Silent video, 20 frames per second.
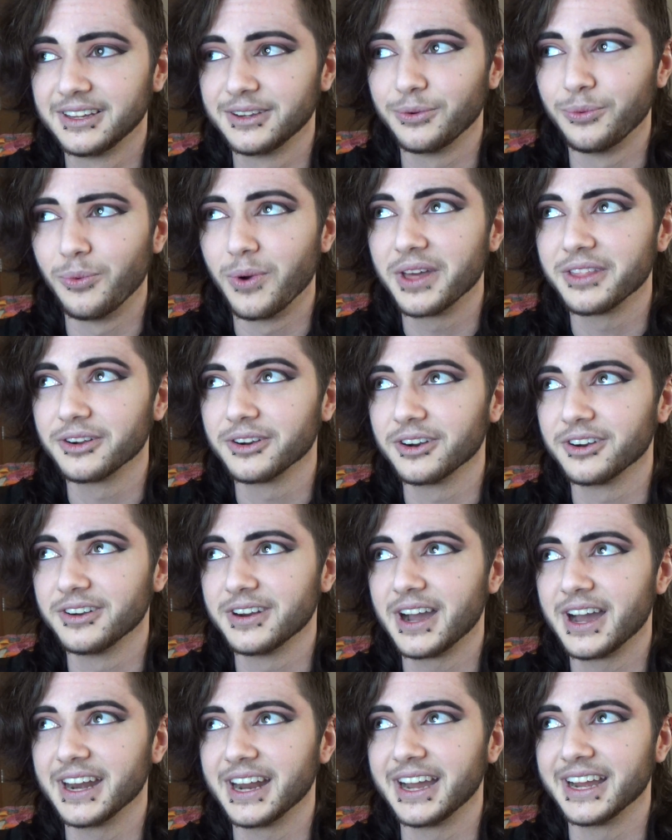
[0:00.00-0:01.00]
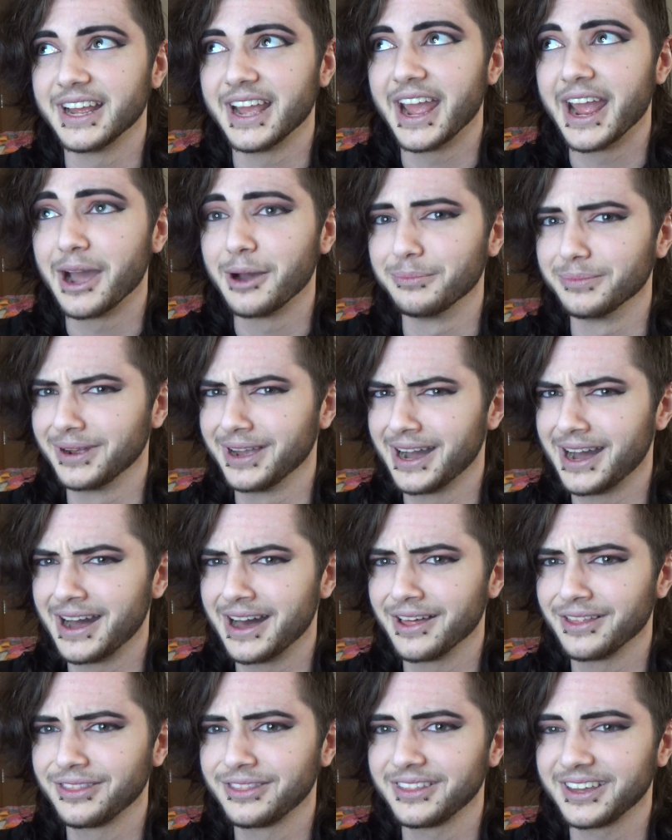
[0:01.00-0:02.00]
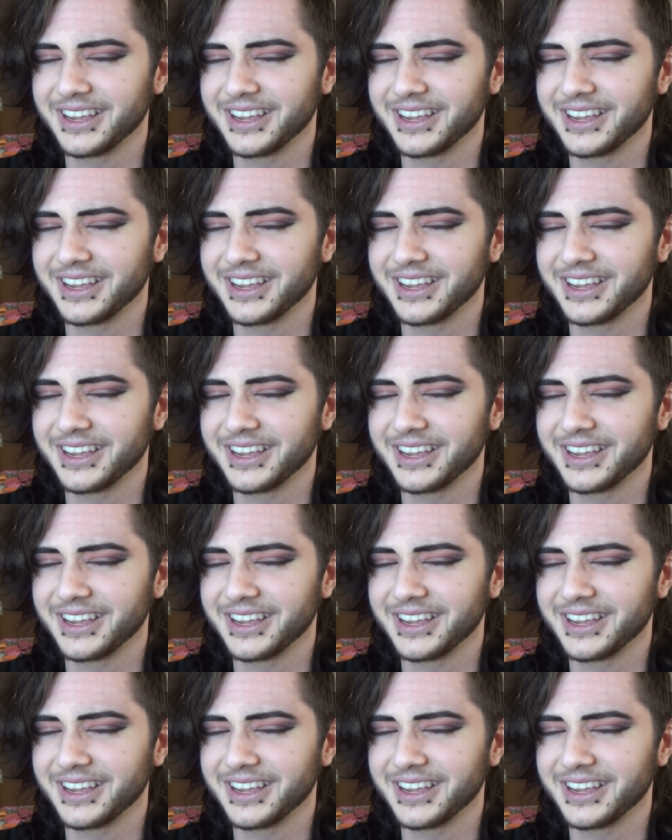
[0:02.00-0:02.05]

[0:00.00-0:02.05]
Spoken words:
whether or not I am goth.